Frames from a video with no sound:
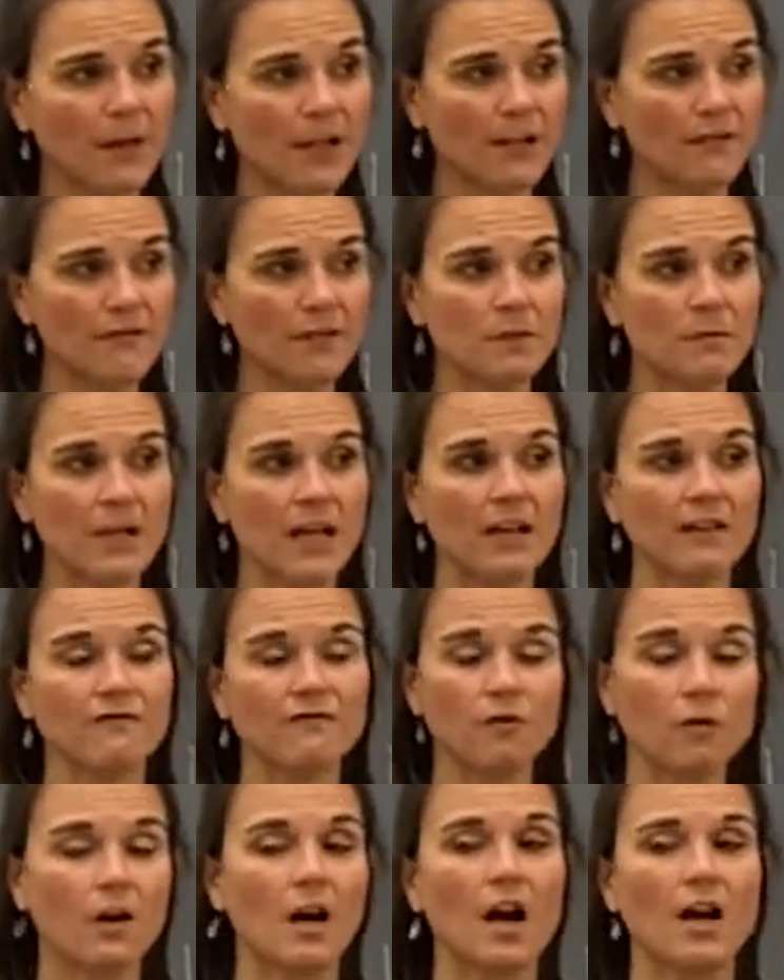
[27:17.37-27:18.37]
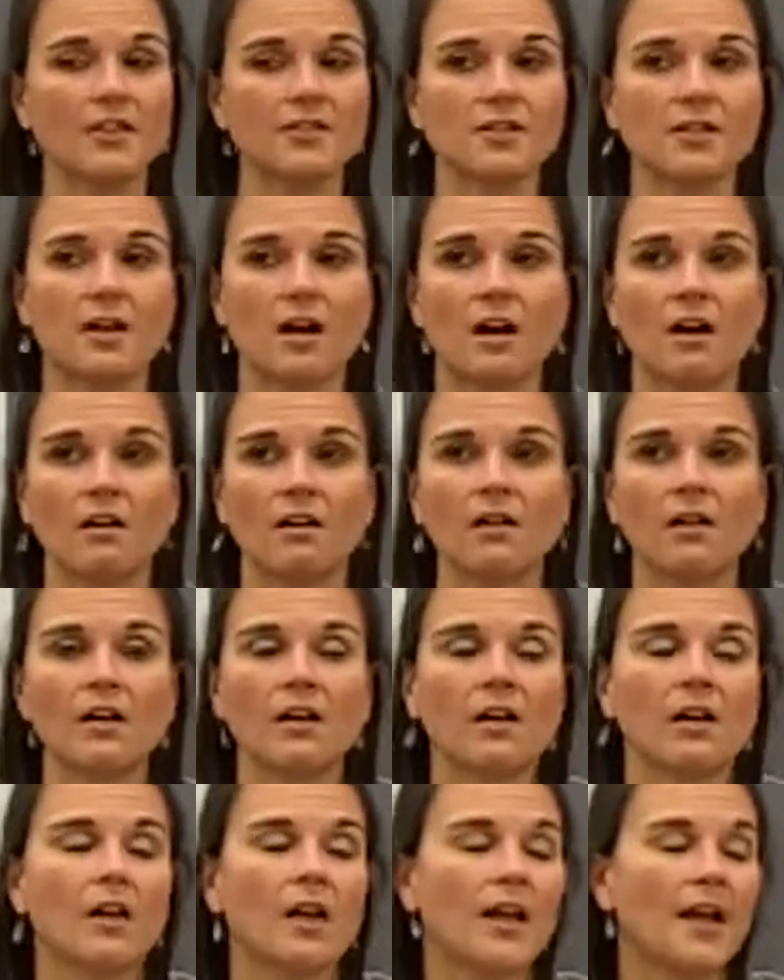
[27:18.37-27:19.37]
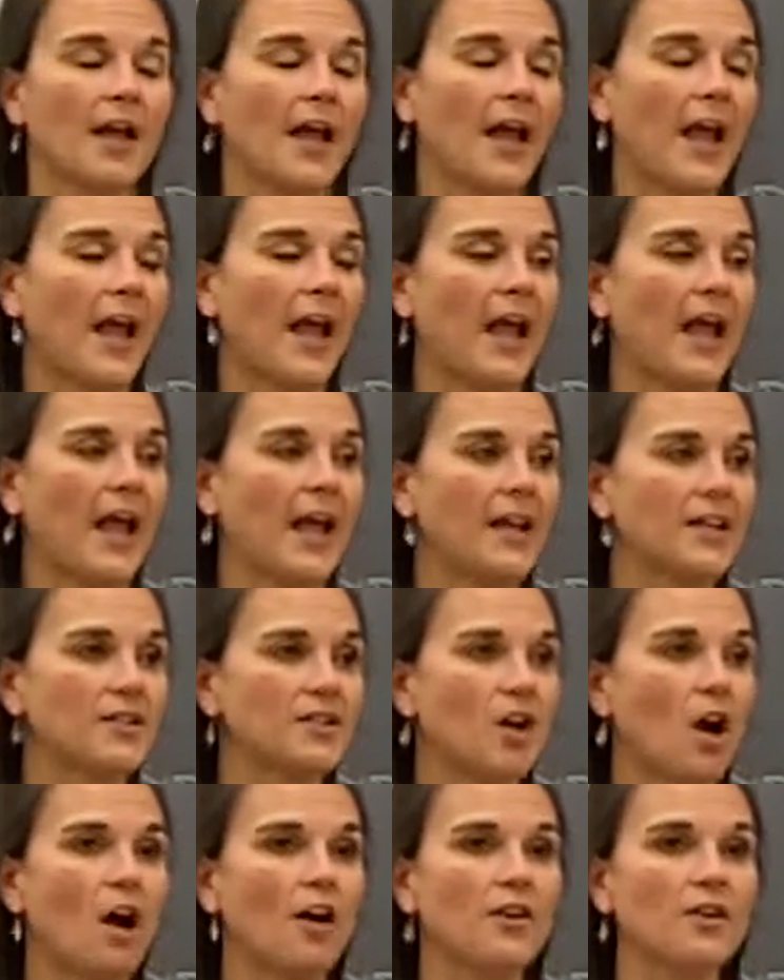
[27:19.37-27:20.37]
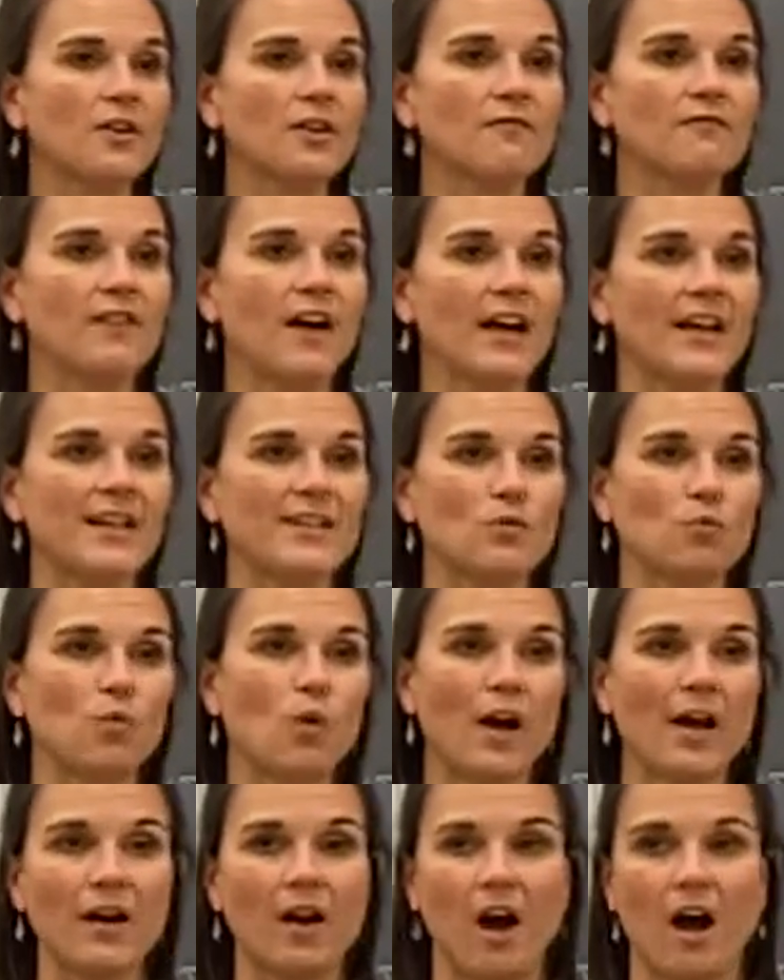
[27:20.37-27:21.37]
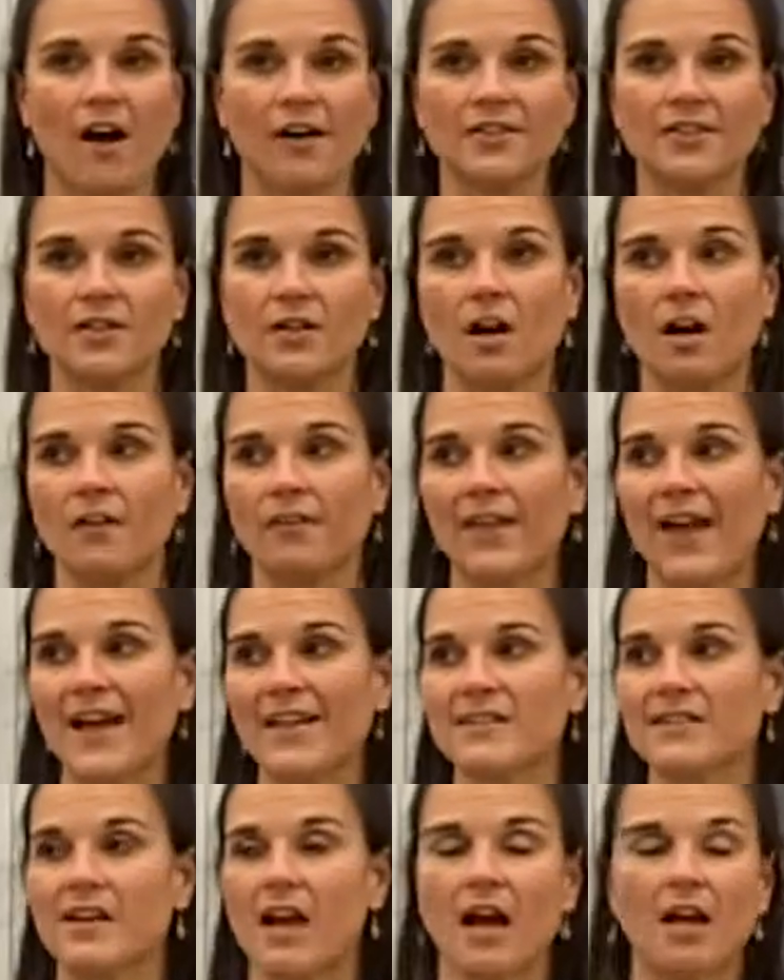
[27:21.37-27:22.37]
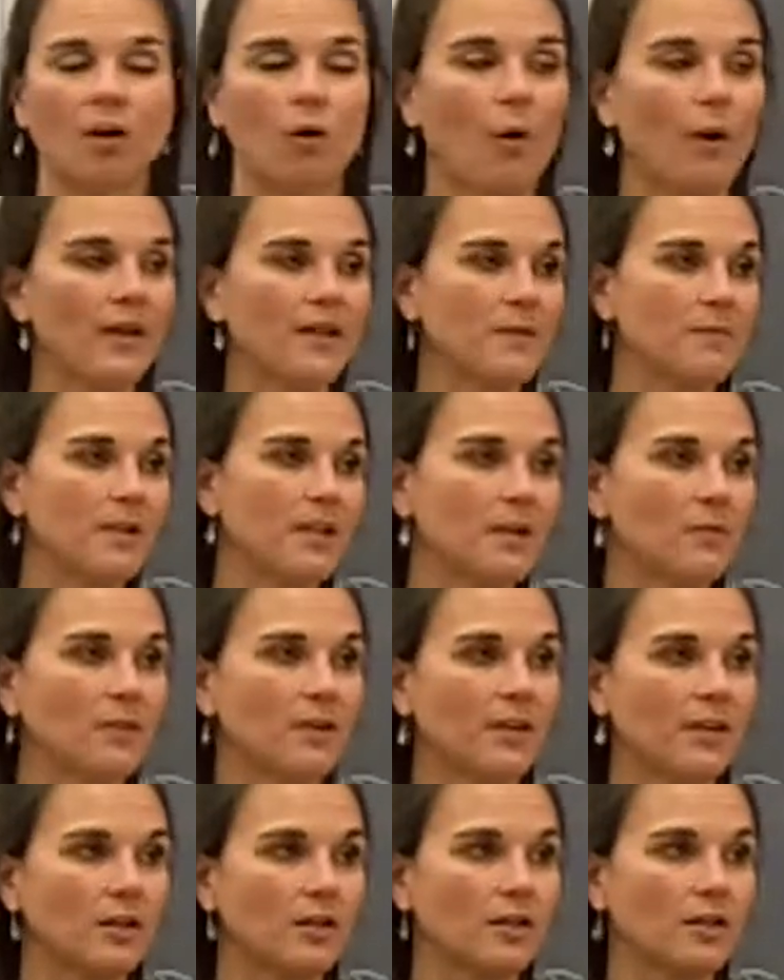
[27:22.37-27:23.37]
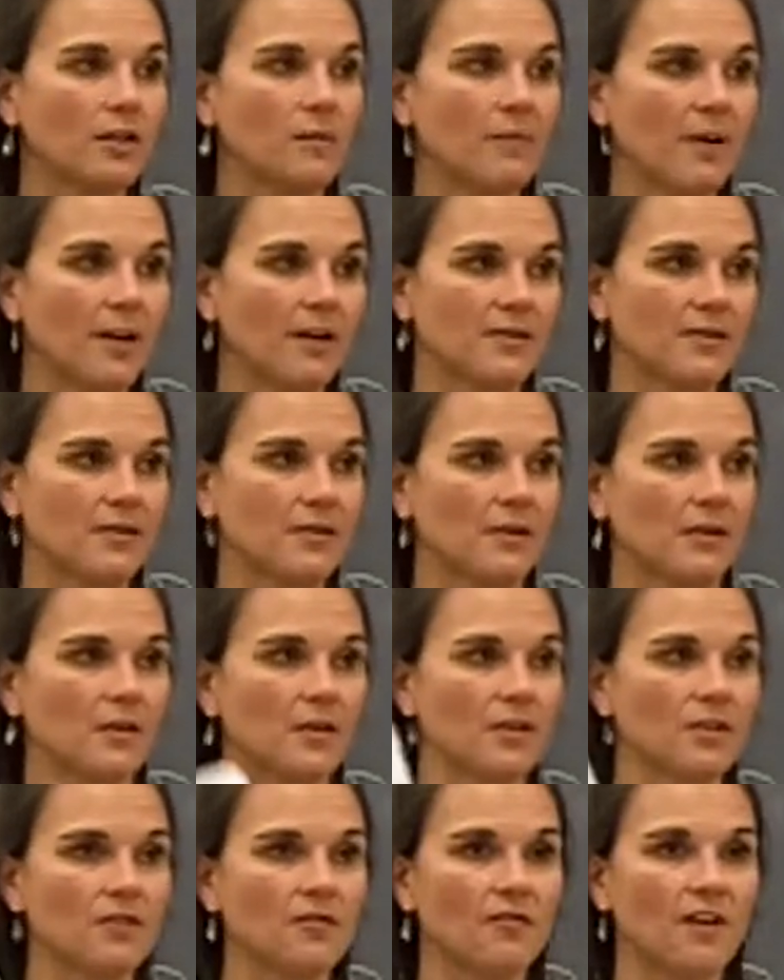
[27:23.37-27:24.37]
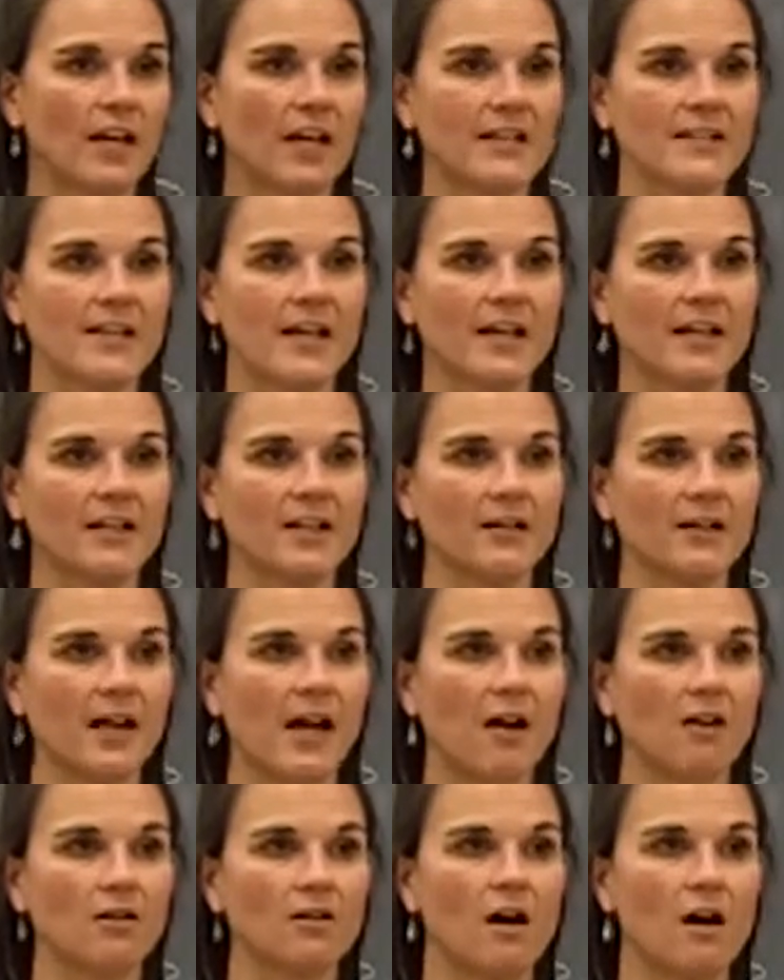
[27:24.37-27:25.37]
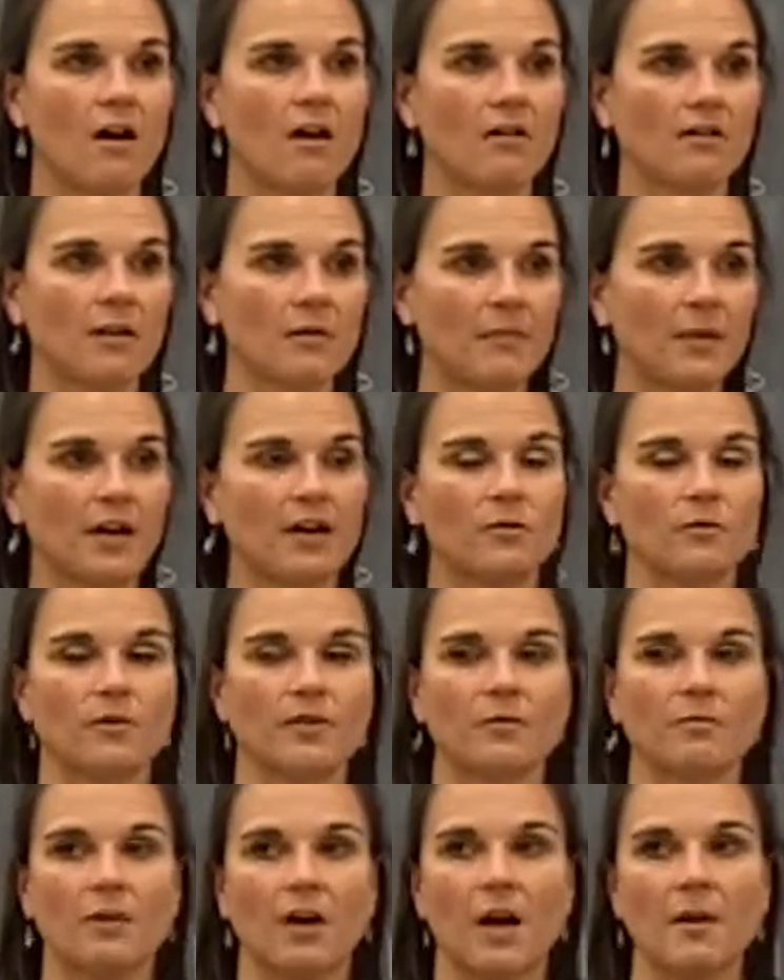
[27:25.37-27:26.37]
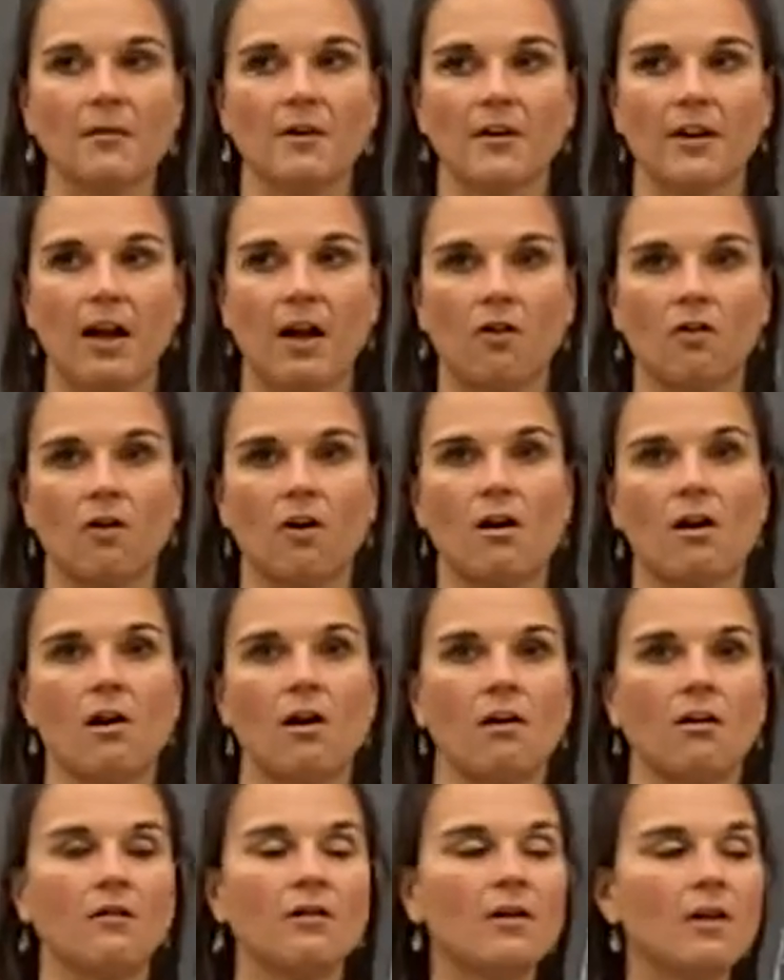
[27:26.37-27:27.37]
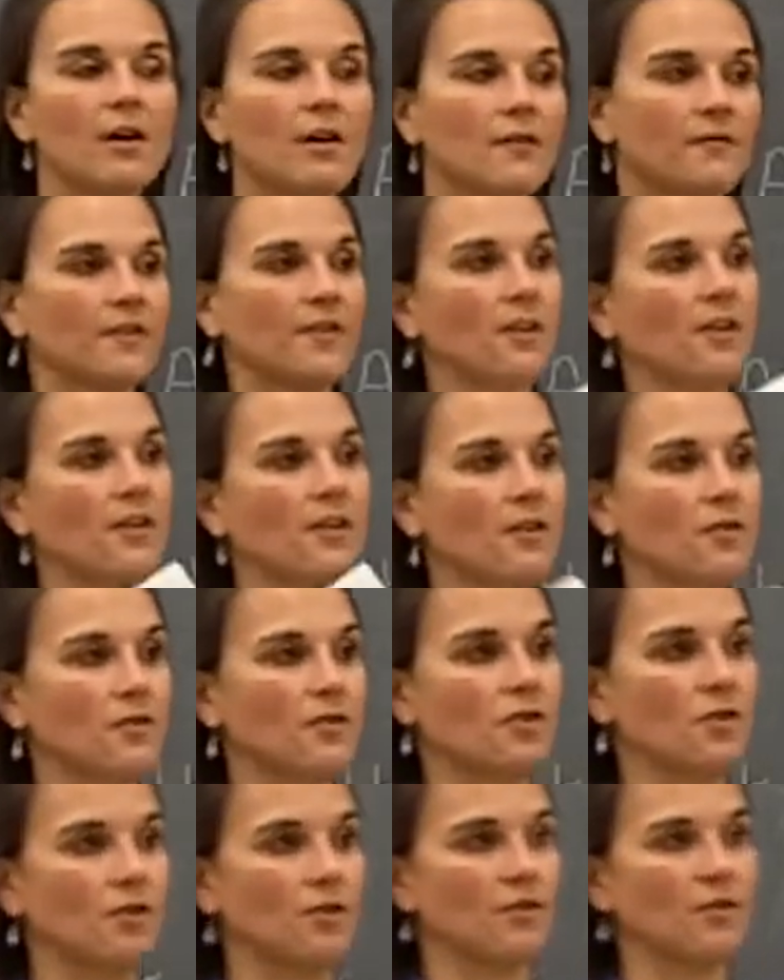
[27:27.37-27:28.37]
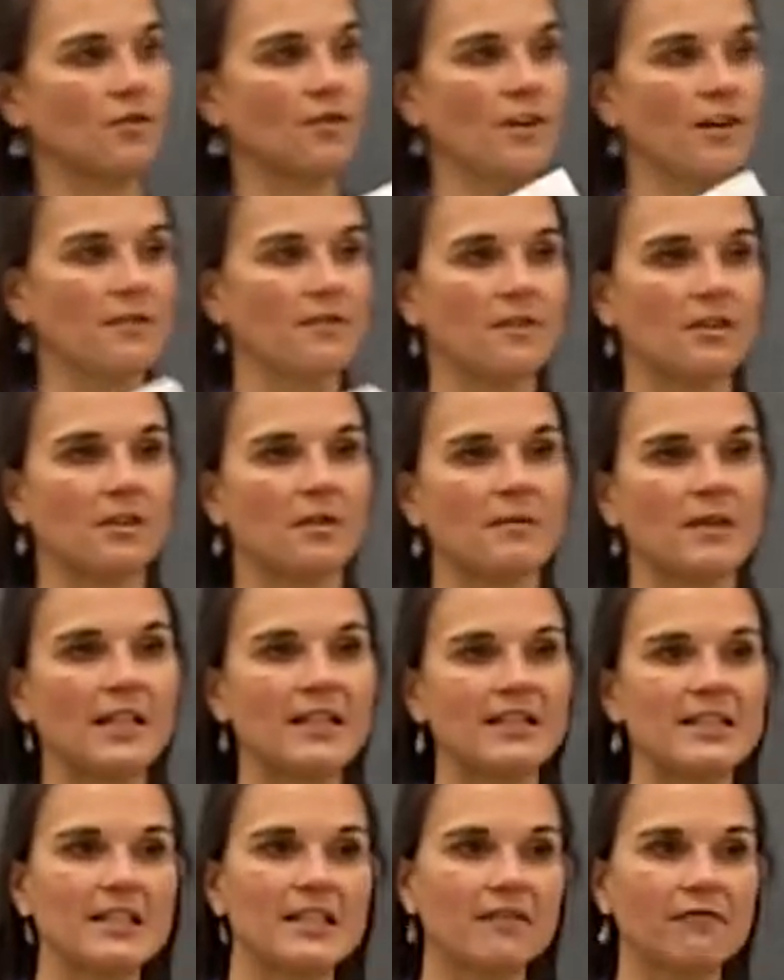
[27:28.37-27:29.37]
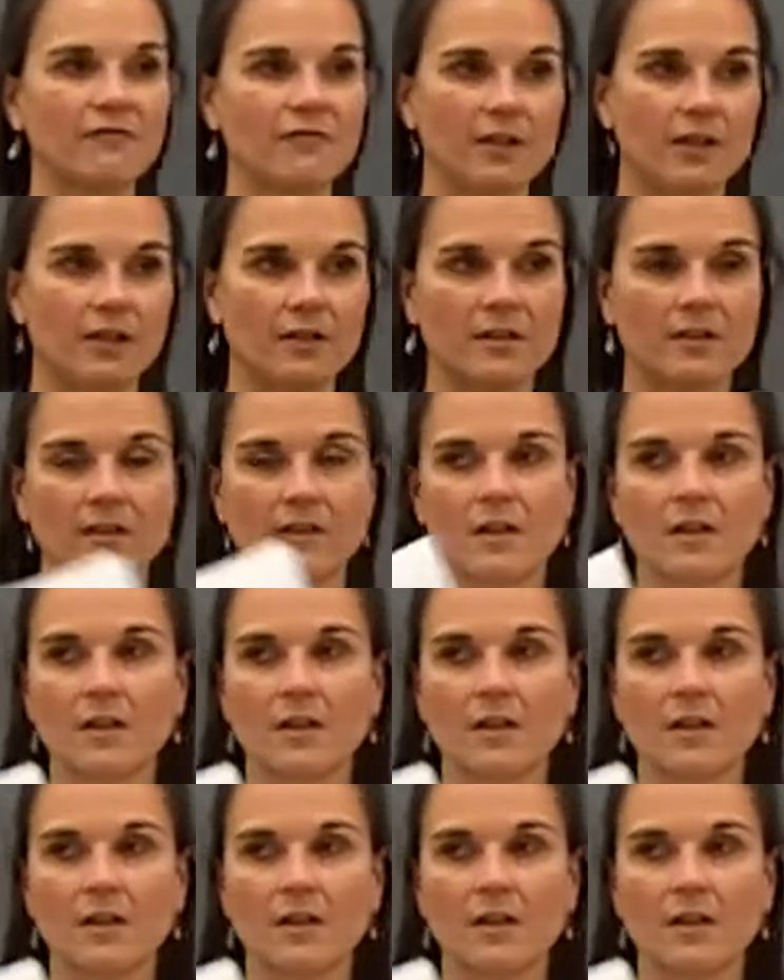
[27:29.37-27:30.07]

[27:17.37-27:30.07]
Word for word: But if you made 4-octanol and all you can find is 1-octanol, that's not going to be a really good comparison because you've got a secondary alcohol compared with a primary alcohol for the literature. So that's going to be a different,